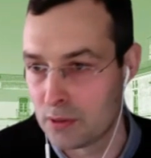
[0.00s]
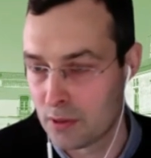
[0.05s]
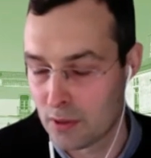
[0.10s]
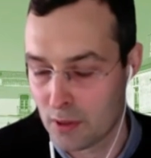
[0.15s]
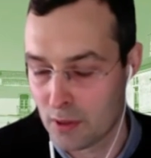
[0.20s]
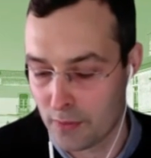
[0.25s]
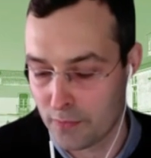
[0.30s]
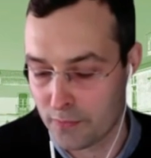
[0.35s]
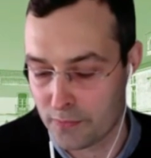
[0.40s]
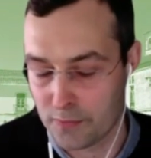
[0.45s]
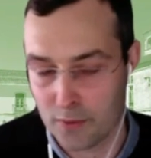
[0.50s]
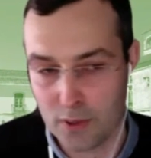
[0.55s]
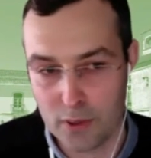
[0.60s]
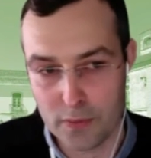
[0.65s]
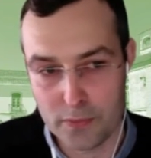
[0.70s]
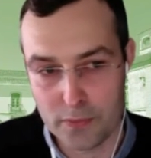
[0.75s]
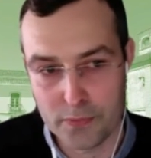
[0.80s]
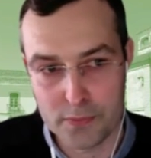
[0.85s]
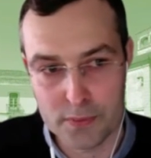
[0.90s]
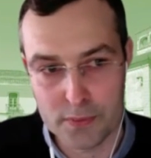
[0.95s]

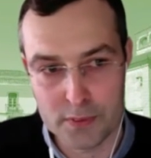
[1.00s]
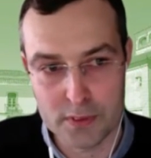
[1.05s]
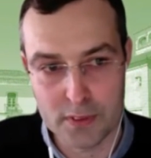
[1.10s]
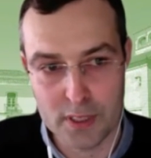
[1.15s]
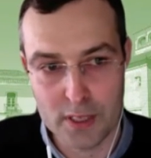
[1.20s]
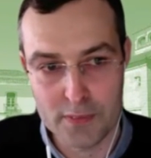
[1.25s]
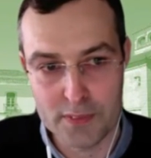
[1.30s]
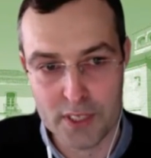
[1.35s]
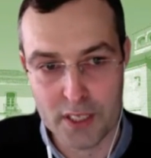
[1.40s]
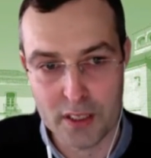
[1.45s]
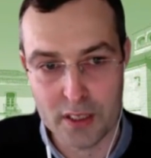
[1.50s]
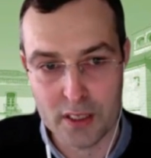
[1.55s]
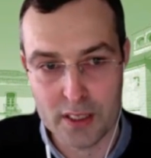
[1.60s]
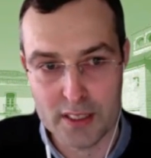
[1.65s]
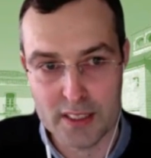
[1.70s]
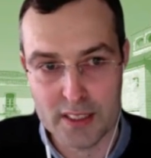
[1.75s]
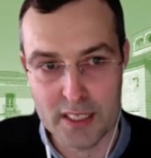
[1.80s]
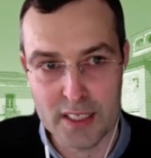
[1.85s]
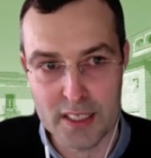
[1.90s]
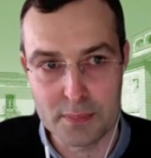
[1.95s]
of life cycle
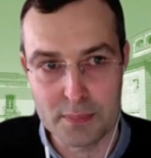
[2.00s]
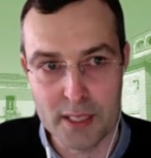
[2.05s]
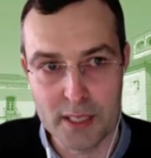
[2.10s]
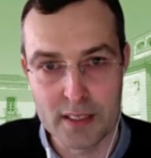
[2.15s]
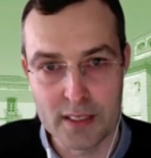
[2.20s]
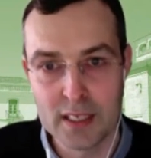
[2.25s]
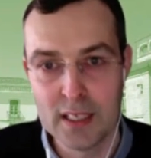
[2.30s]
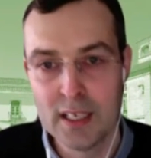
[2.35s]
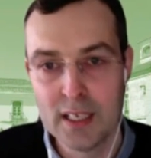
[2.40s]
assessment.